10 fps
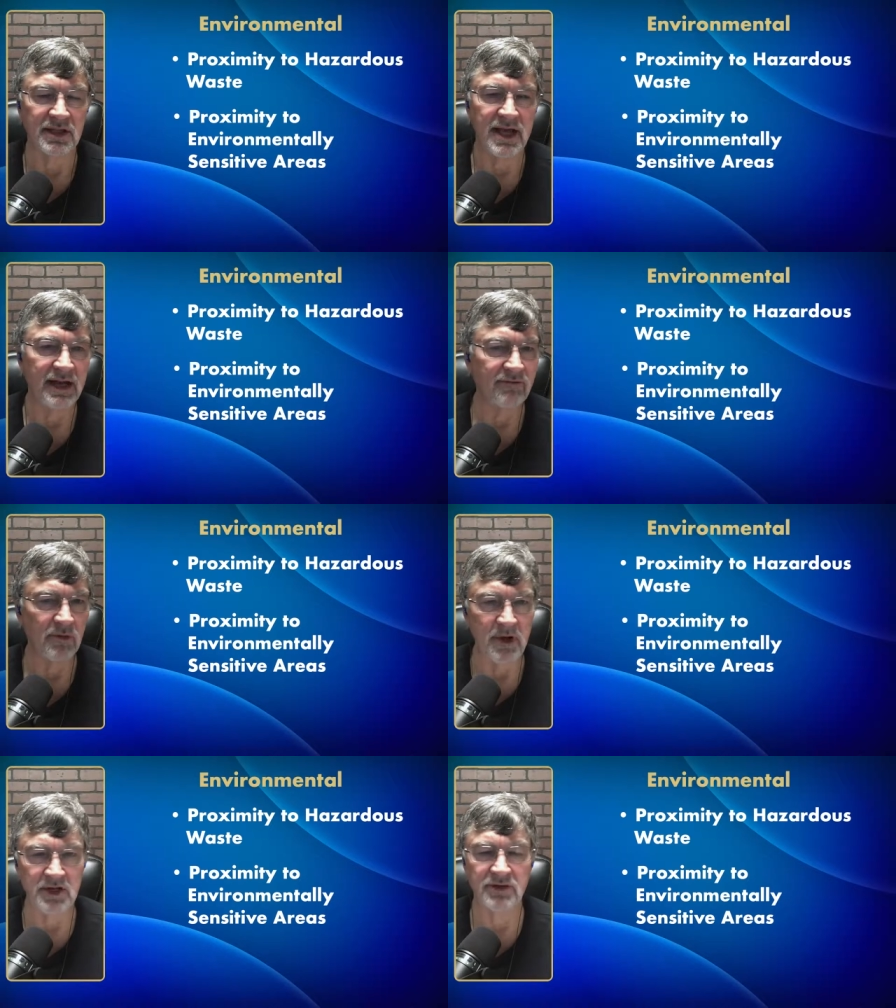you can
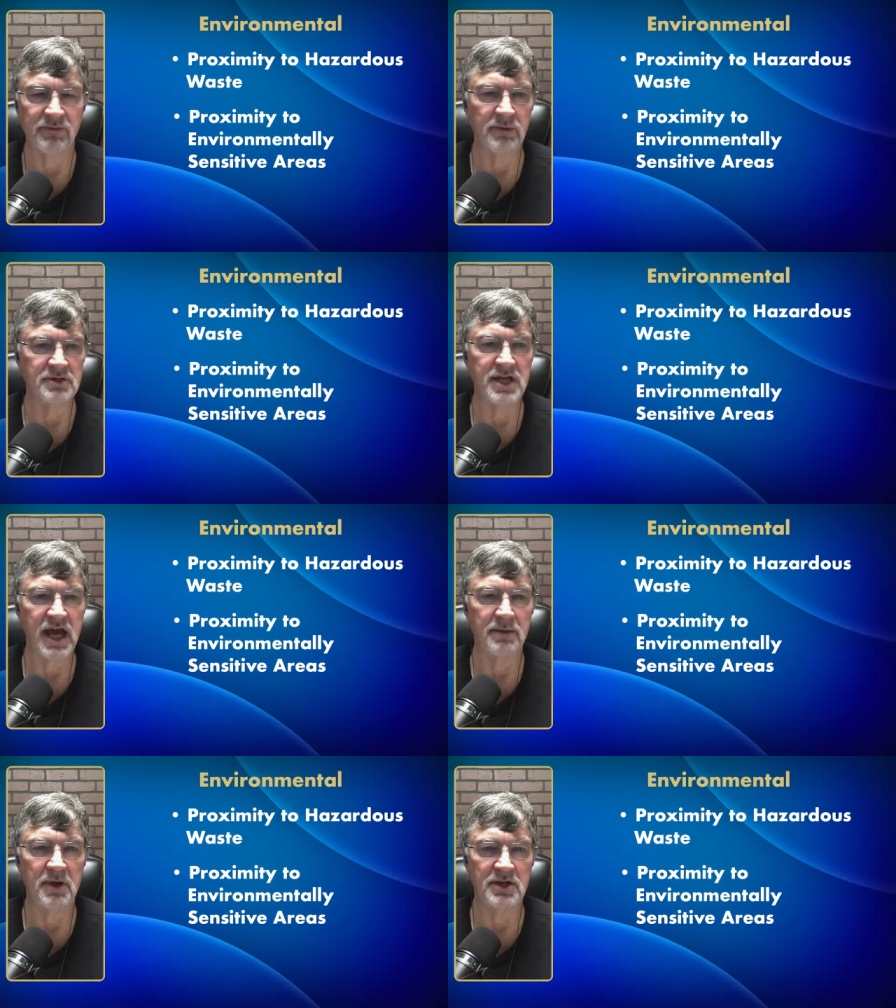get that information
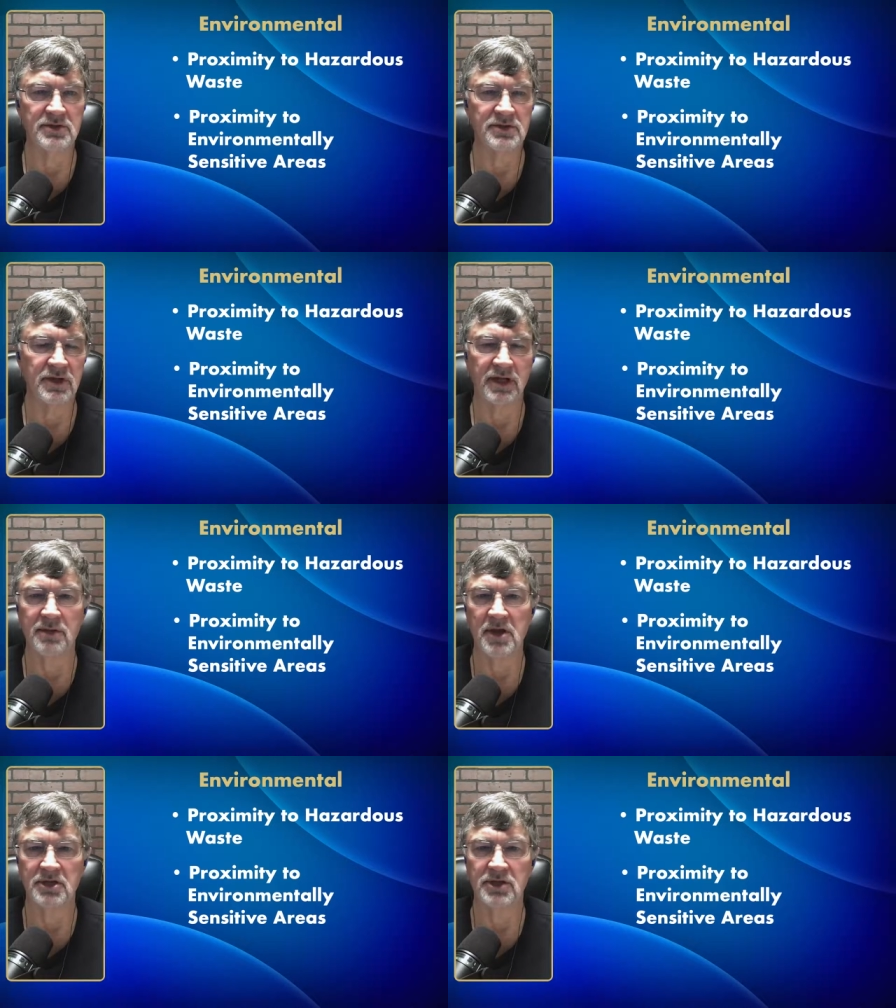from those
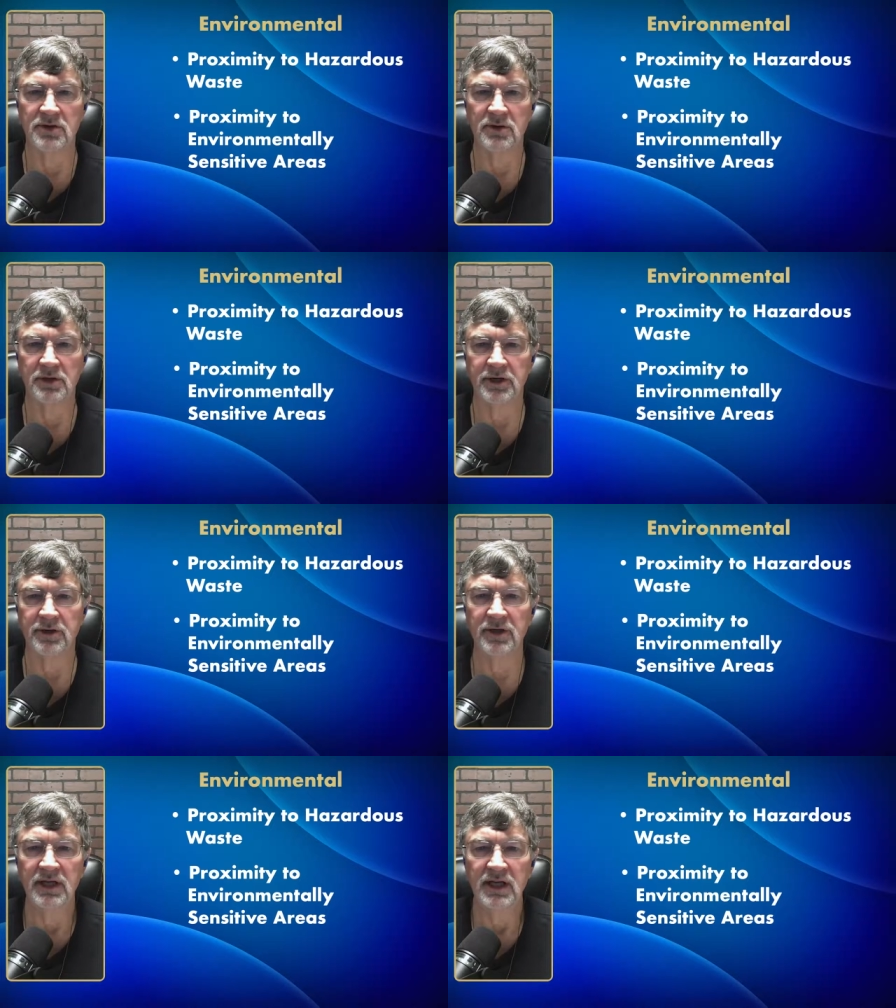databases like I mentioned
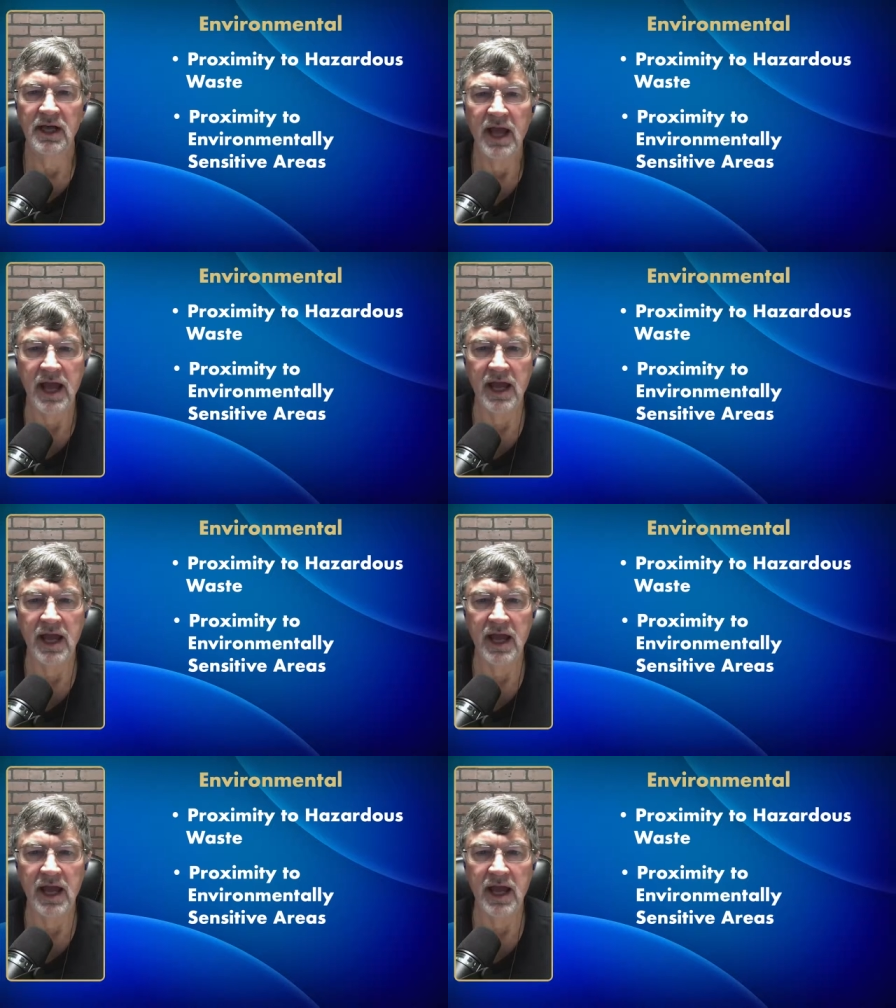earlier,